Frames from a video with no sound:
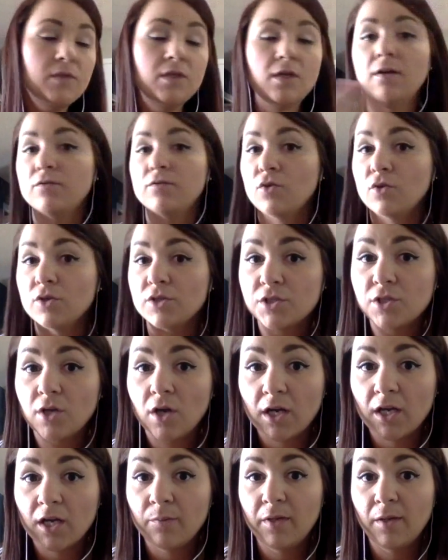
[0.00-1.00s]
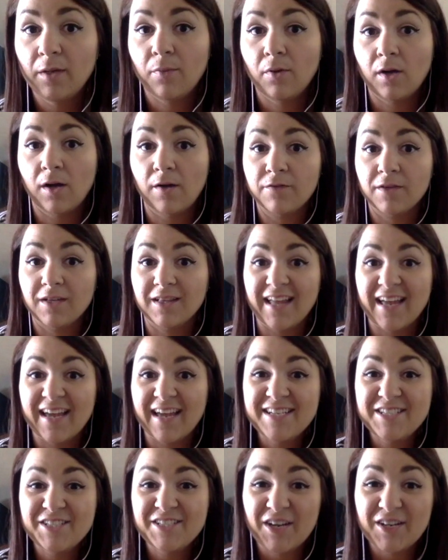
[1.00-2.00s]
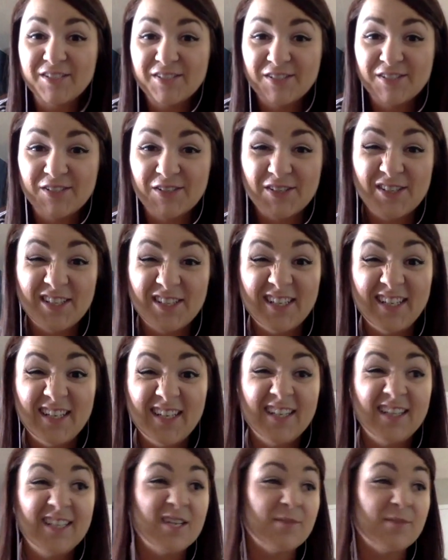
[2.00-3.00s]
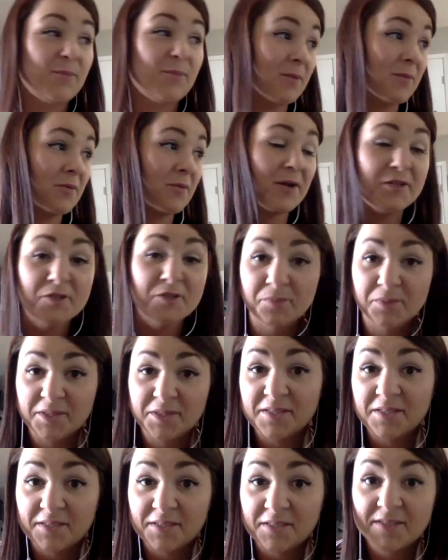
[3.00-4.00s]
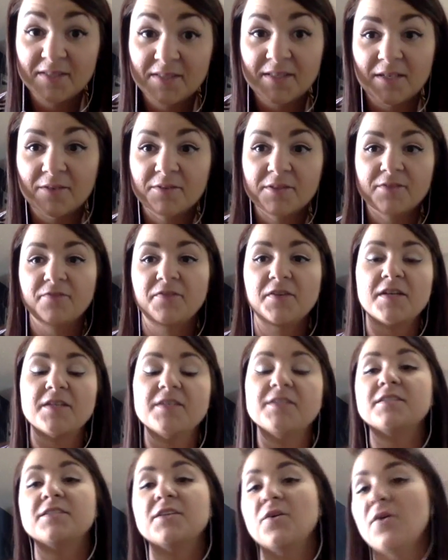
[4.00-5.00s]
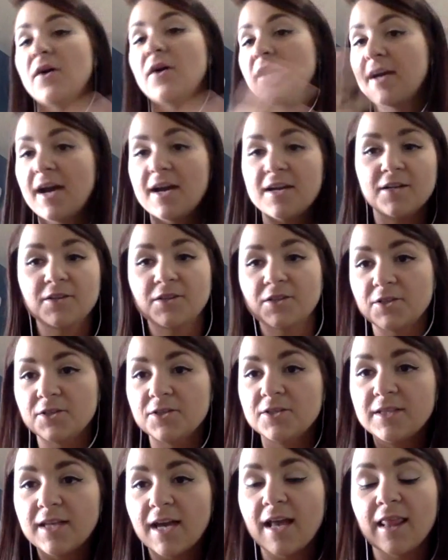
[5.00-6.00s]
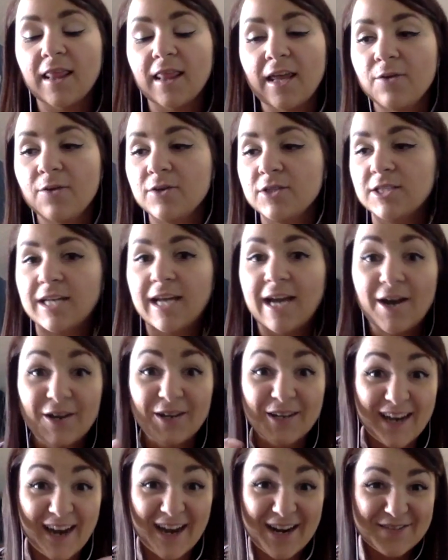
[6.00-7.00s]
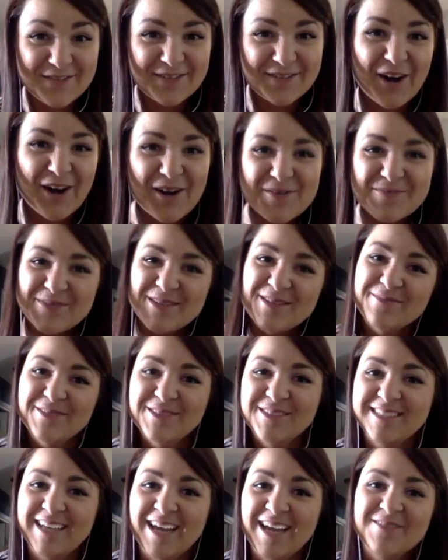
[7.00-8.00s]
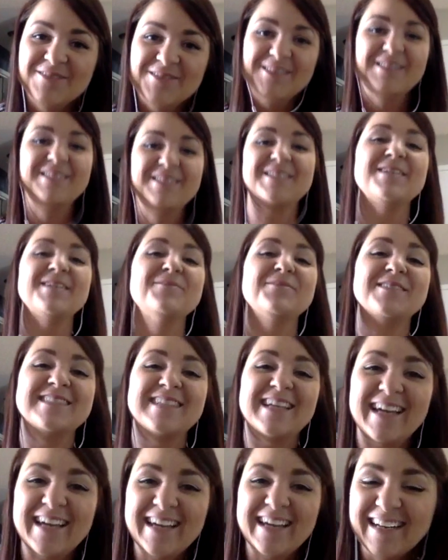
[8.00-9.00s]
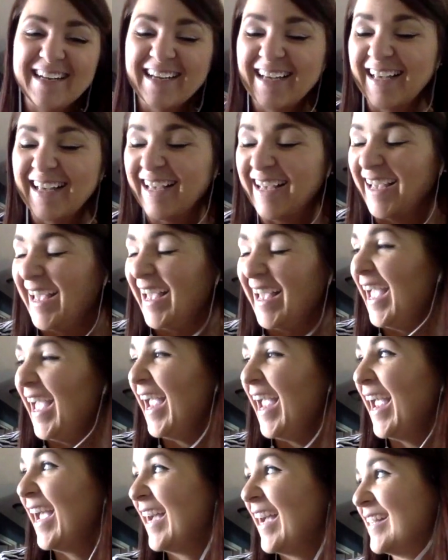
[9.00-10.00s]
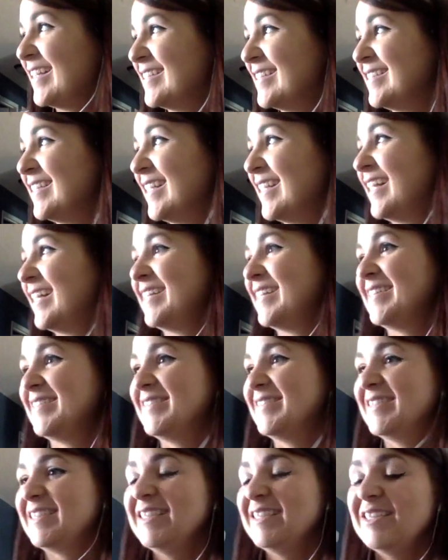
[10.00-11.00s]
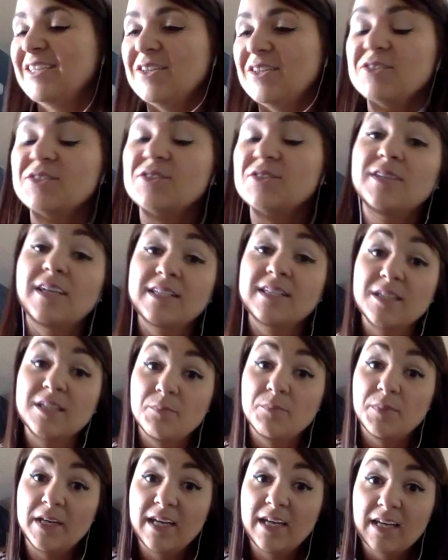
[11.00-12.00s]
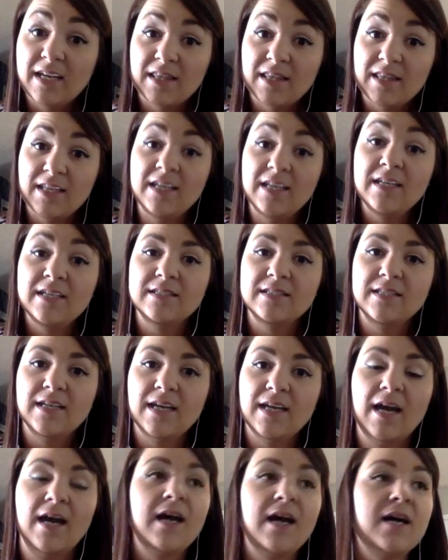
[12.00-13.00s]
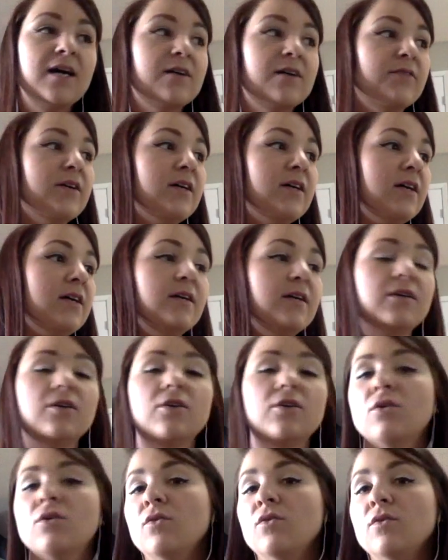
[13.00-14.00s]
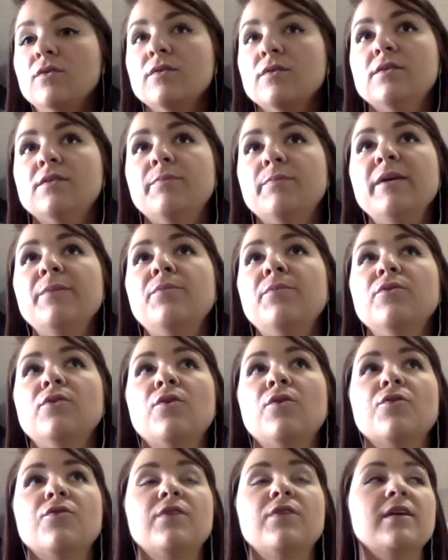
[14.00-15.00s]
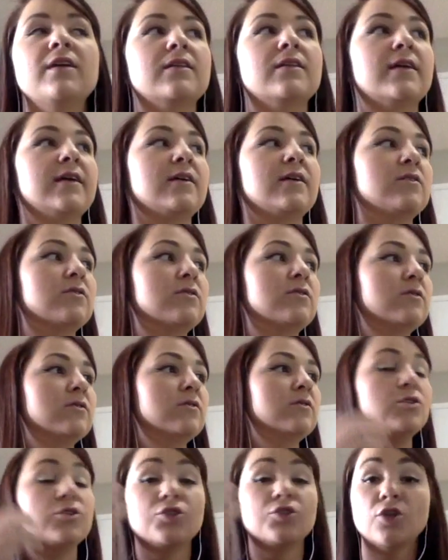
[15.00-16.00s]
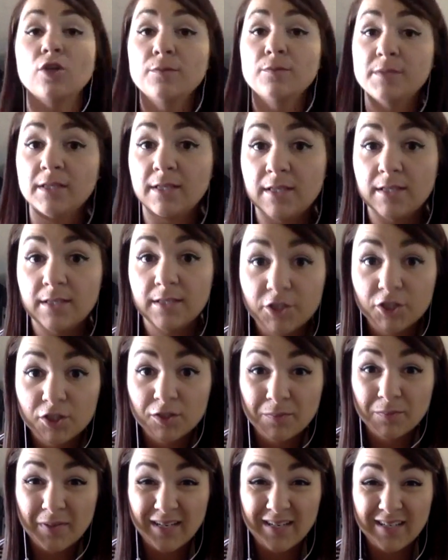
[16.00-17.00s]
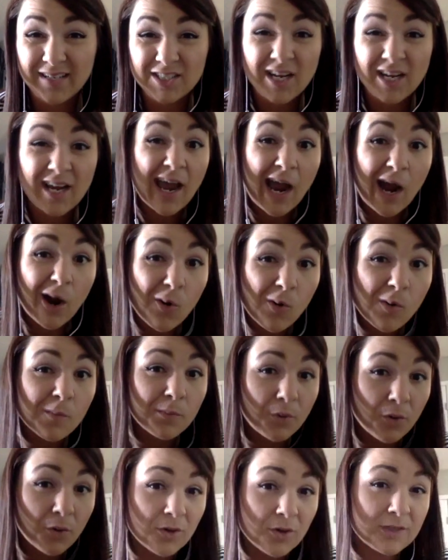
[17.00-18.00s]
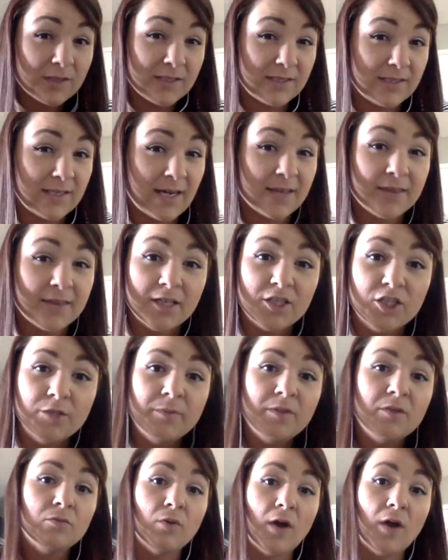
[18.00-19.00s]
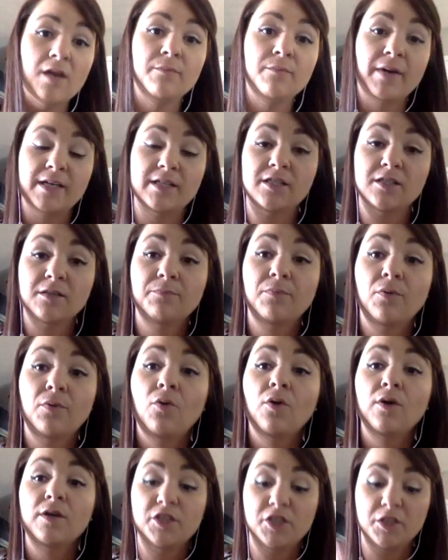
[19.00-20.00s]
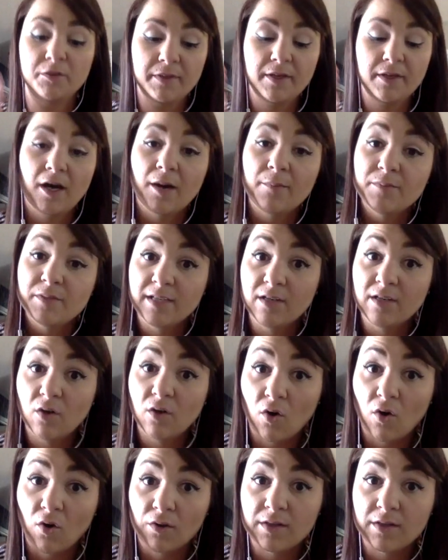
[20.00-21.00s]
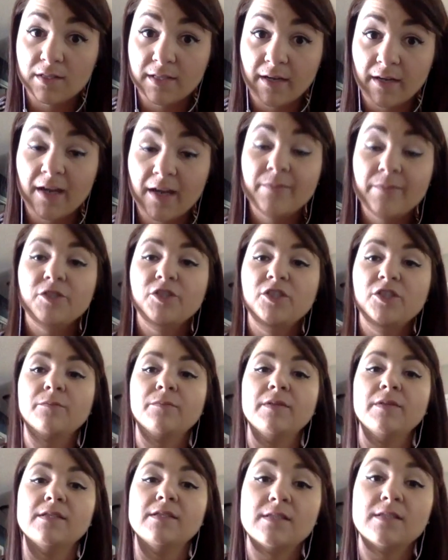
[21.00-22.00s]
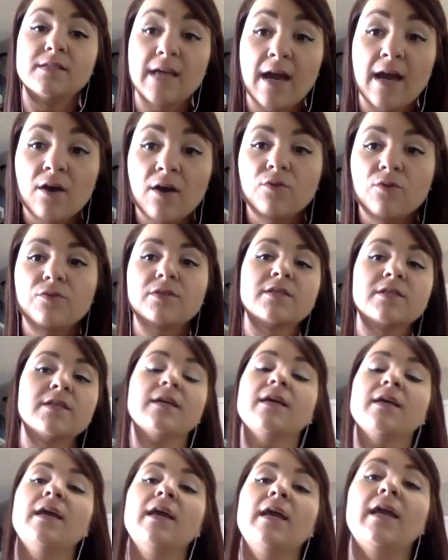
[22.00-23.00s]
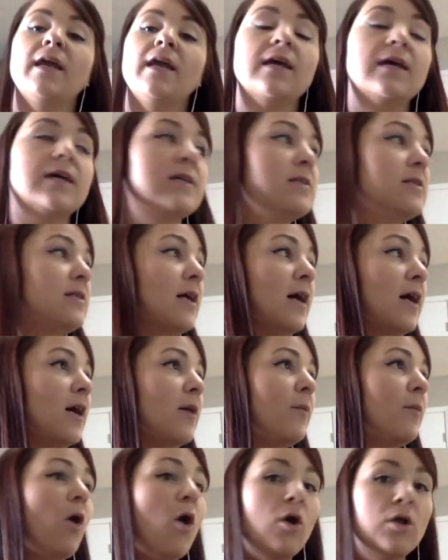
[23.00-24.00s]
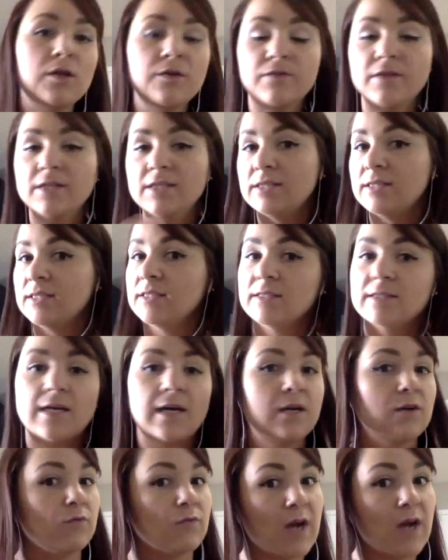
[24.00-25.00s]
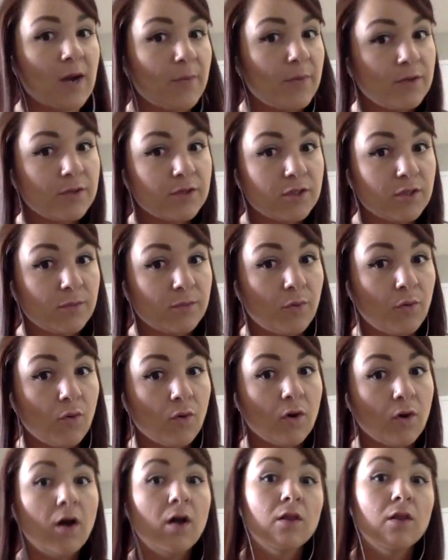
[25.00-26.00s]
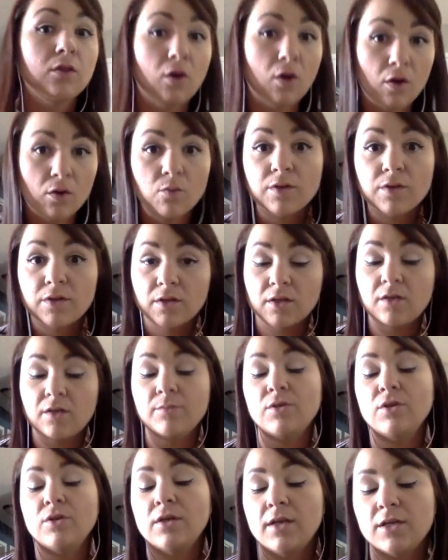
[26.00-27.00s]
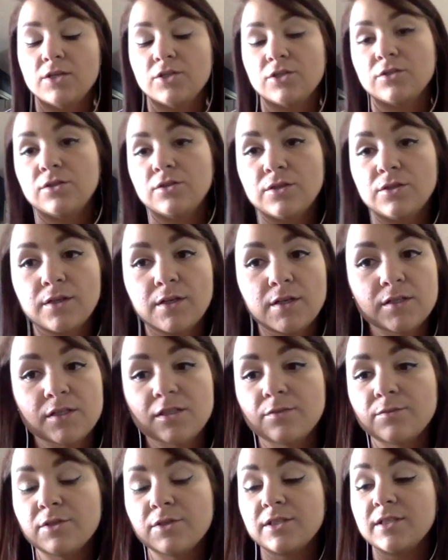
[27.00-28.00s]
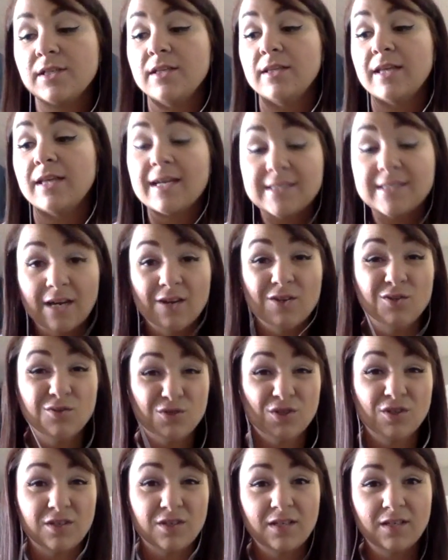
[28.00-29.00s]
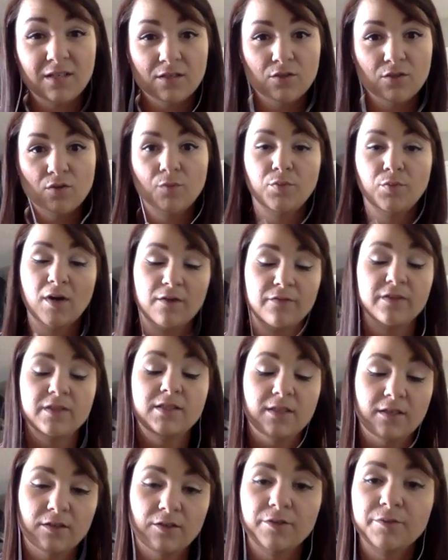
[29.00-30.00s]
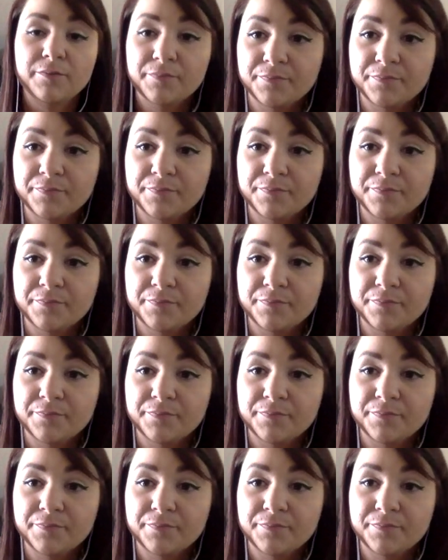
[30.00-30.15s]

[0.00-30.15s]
Of course, talking people off the ledge. I started in the apartment rental business. That was fun. So I kind of learned that language and how to kind of calm people down when they're upset. And, you know, so that's a big thing to have. And, you know, people don't think like, your terms and condition page. How important is that? That should be run by support. It should be updated all the time. It should be sound. And all of these things kind of wrap into support along with the communication to your customers. And that's how you turn it into a profit center.